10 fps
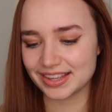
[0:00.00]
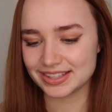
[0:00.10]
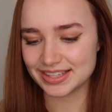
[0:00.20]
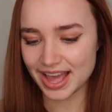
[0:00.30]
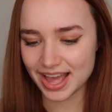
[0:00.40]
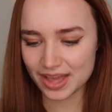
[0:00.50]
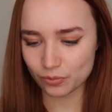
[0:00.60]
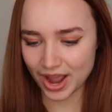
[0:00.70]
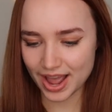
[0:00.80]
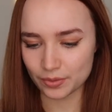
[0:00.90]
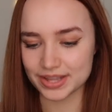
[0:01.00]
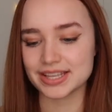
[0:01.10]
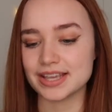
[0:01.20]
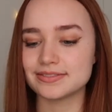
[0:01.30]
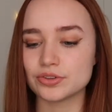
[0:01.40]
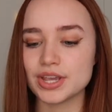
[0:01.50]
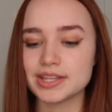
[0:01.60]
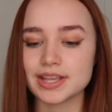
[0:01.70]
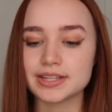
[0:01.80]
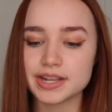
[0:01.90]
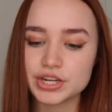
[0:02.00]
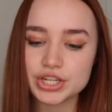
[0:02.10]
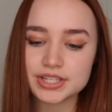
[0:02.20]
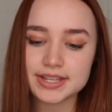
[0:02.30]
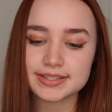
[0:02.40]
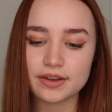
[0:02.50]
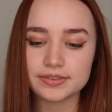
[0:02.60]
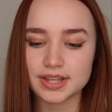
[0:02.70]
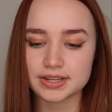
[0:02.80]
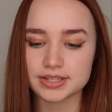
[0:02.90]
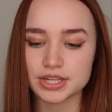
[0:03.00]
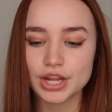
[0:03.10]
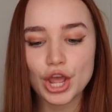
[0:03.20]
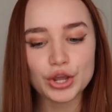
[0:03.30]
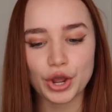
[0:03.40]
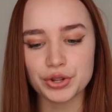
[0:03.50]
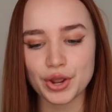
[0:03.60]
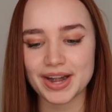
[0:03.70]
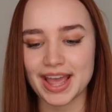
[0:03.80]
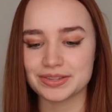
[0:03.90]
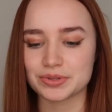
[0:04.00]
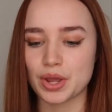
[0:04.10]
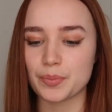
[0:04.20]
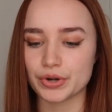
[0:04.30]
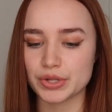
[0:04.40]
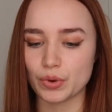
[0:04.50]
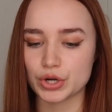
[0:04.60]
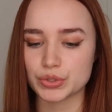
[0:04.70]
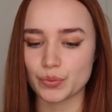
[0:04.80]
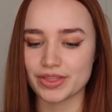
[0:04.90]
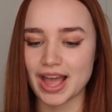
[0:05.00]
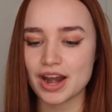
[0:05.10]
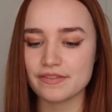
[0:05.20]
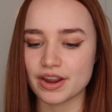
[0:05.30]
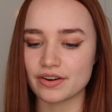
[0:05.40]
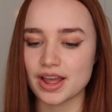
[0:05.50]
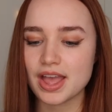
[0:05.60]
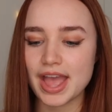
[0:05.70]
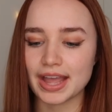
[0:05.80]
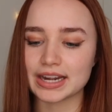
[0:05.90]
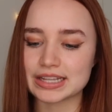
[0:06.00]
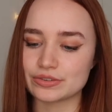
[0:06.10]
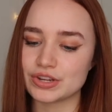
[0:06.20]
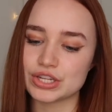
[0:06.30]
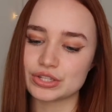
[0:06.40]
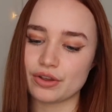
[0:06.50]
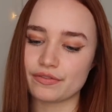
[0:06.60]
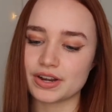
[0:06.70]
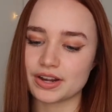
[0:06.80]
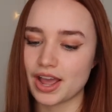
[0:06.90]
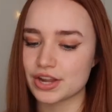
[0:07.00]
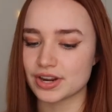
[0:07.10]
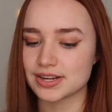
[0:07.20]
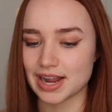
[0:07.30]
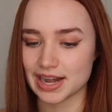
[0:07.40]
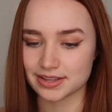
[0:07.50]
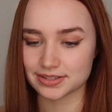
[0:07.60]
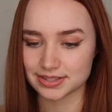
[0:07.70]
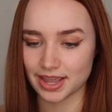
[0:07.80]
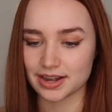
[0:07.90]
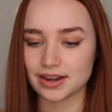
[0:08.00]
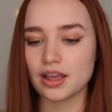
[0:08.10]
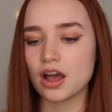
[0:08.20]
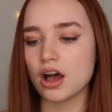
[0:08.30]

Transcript: yeah, wow. Okay, so it's a deliciously self-scented cocoa and hazelnut body wash with aloe vera and glycerine to soften and hydrate delicate skin.